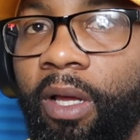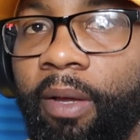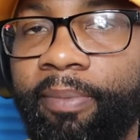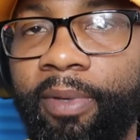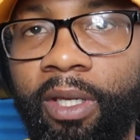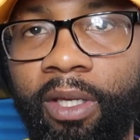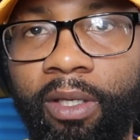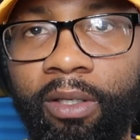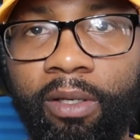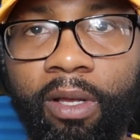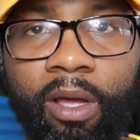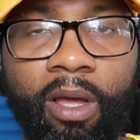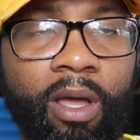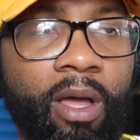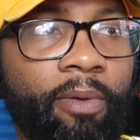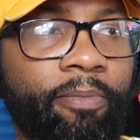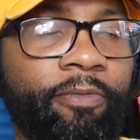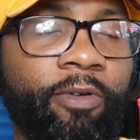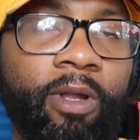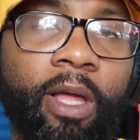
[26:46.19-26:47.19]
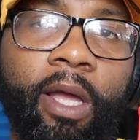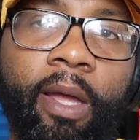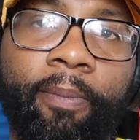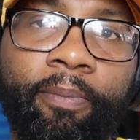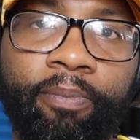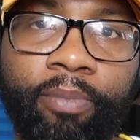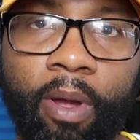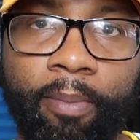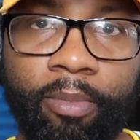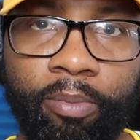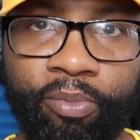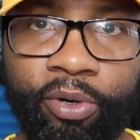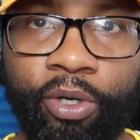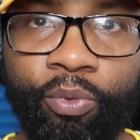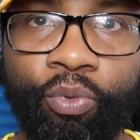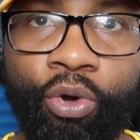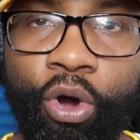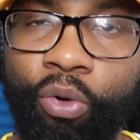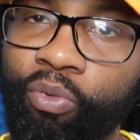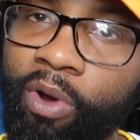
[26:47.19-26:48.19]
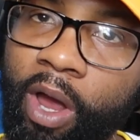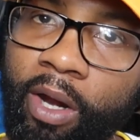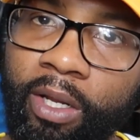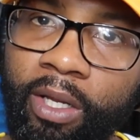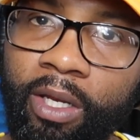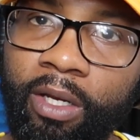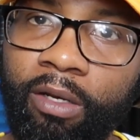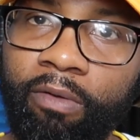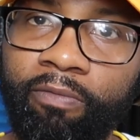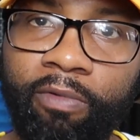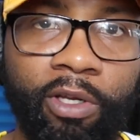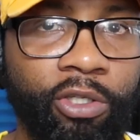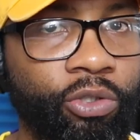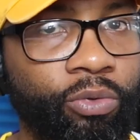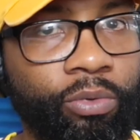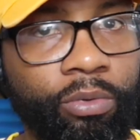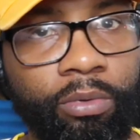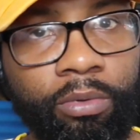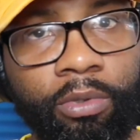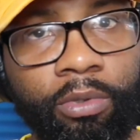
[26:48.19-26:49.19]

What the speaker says: I mean, I feel like I'm a pretty well-rounded individual.